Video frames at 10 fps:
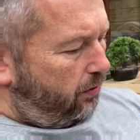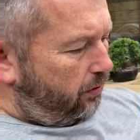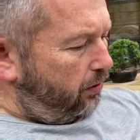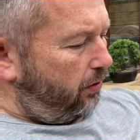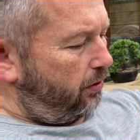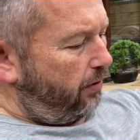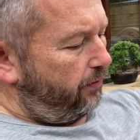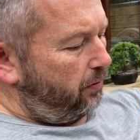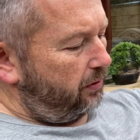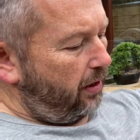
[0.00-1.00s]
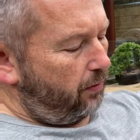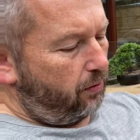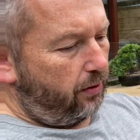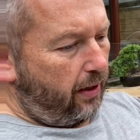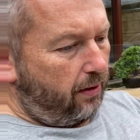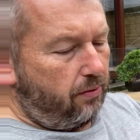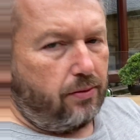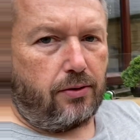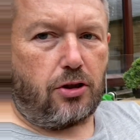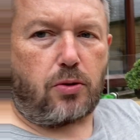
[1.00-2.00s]
I don't even know what date we're on now.
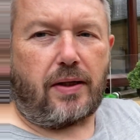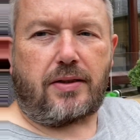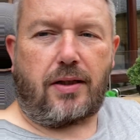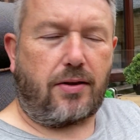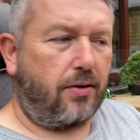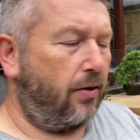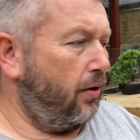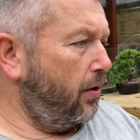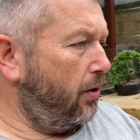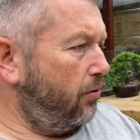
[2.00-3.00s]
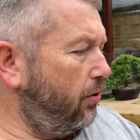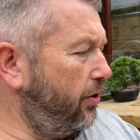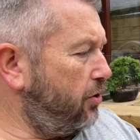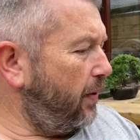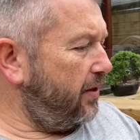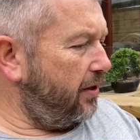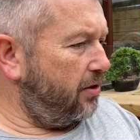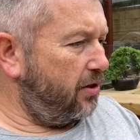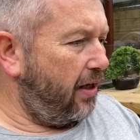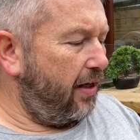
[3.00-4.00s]
20th. We're on the
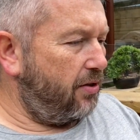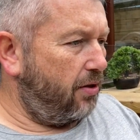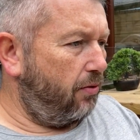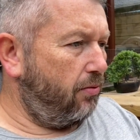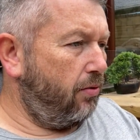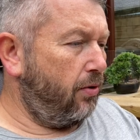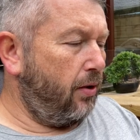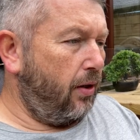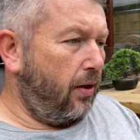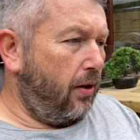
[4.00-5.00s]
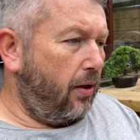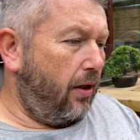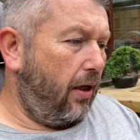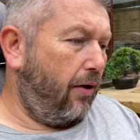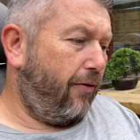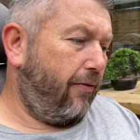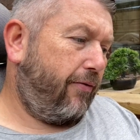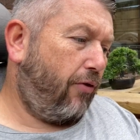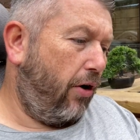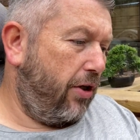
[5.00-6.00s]
20th today, so
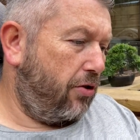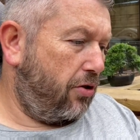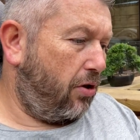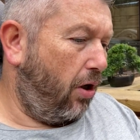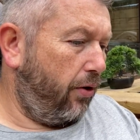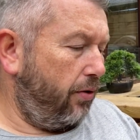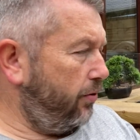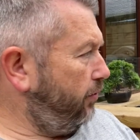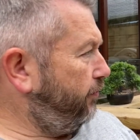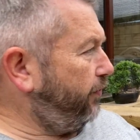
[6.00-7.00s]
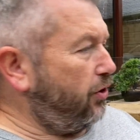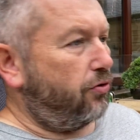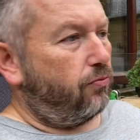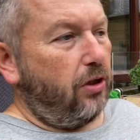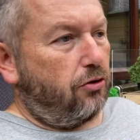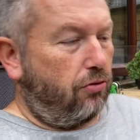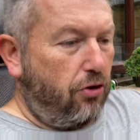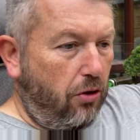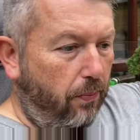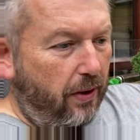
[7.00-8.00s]
Friday just gone. Fish literally
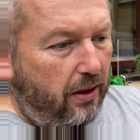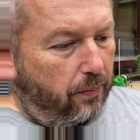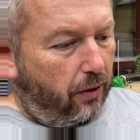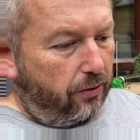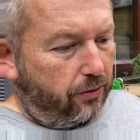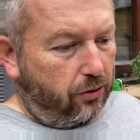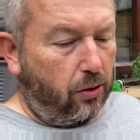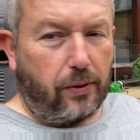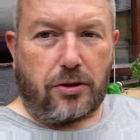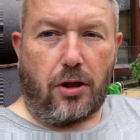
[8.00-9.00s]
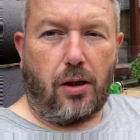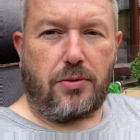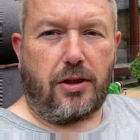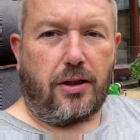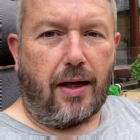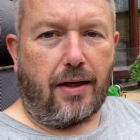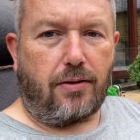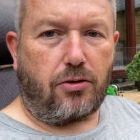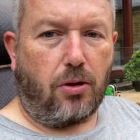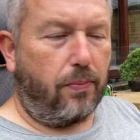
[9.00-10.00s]
jumping out the pond a couple of times in the day,
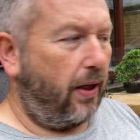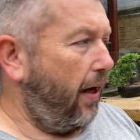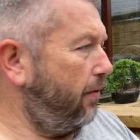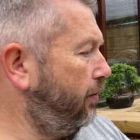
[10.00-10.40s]
jumping out,